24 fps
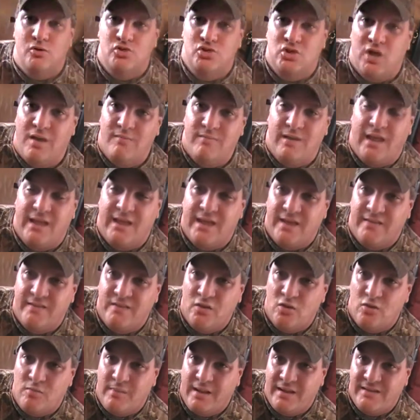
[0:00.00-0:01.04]
job like I
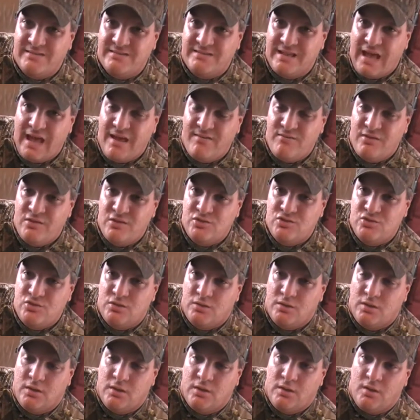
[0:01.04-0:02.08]
did on my
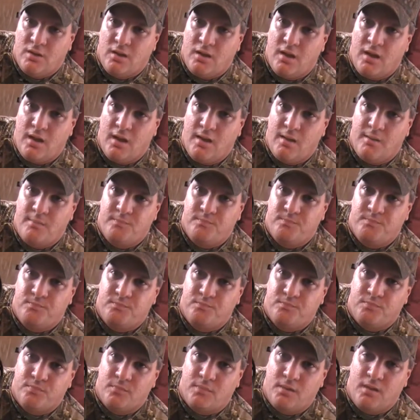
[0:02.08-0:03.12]
Savage
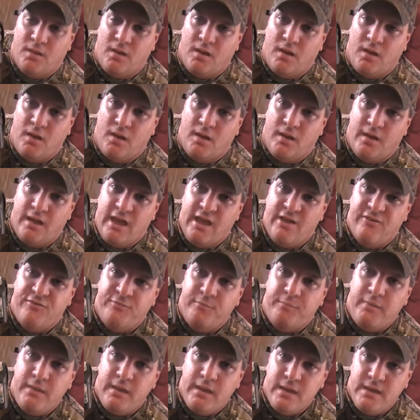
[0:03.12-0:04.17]

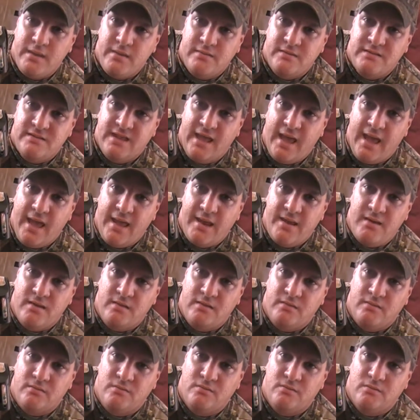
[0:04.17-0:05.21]
FP10.
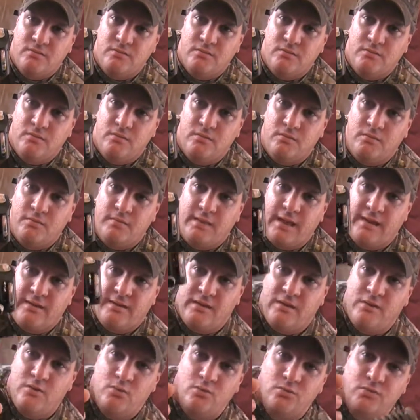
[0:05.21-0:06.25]
That
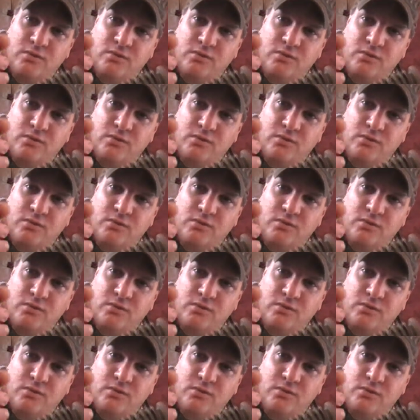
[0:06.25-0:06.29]
little